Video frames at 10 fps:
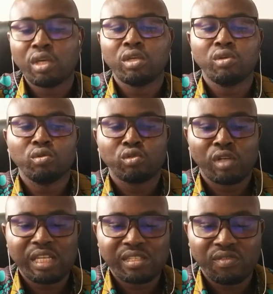you
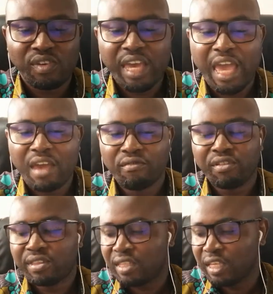transfer
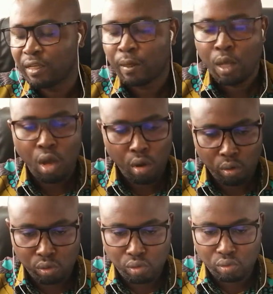everything
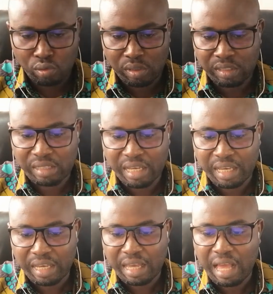onto the
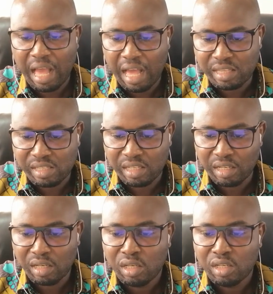answer
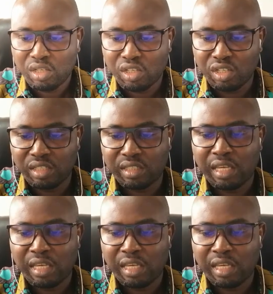sheet.